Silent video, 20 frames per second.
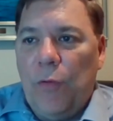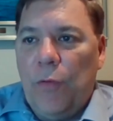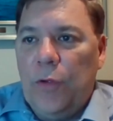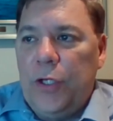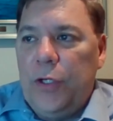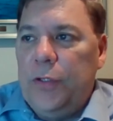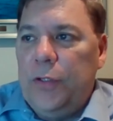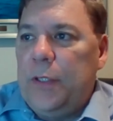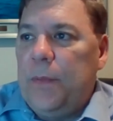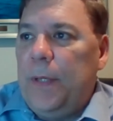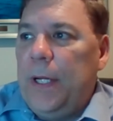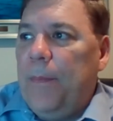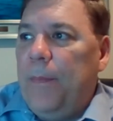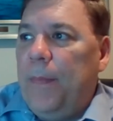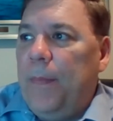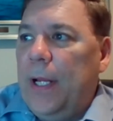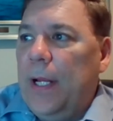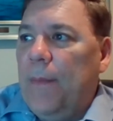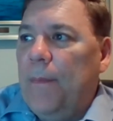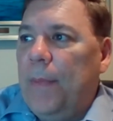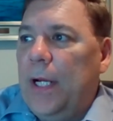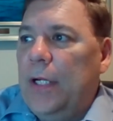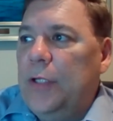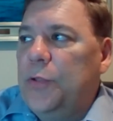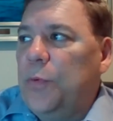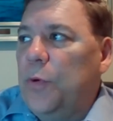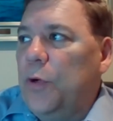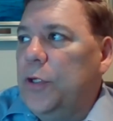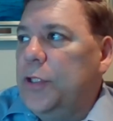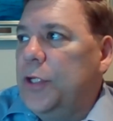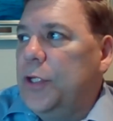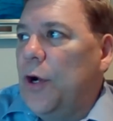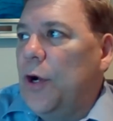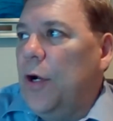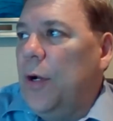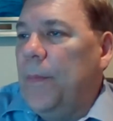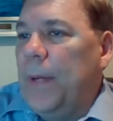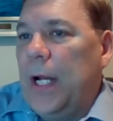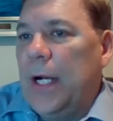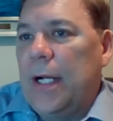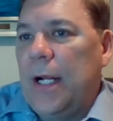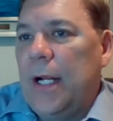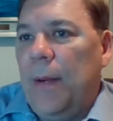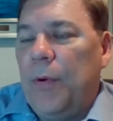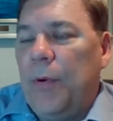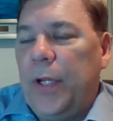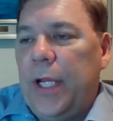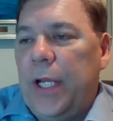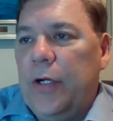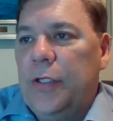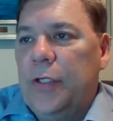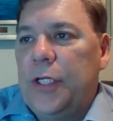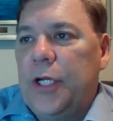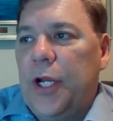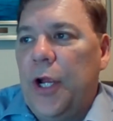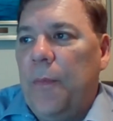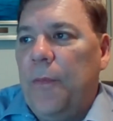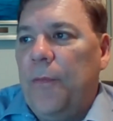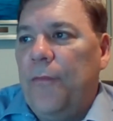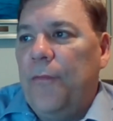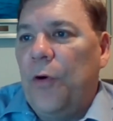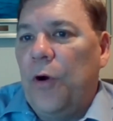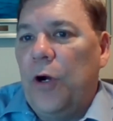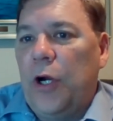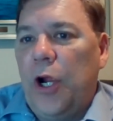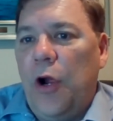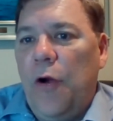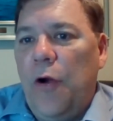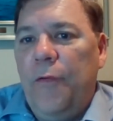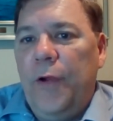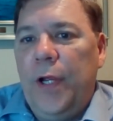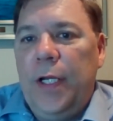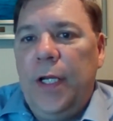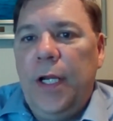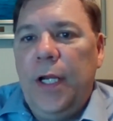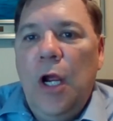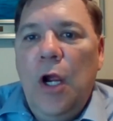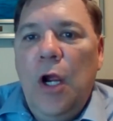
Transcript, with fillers: What used to be a buzzword starting about a couple years ago before COVID